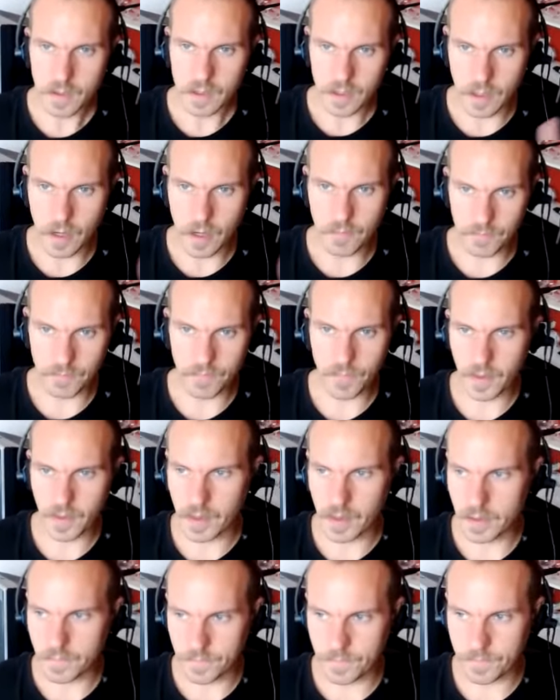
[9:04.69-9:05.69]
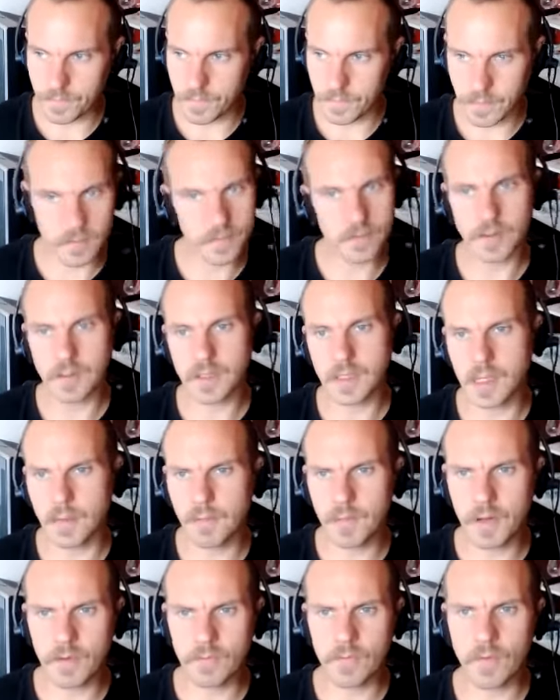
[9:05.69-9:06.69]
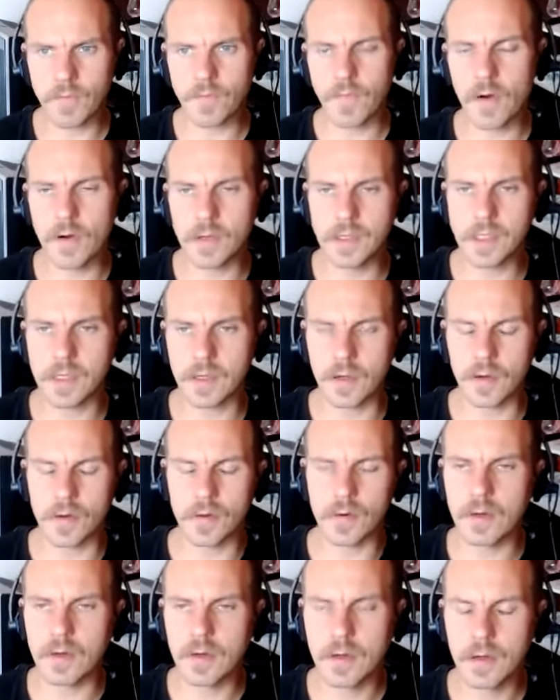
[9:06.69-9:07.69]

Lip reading: You know, if somebody refers you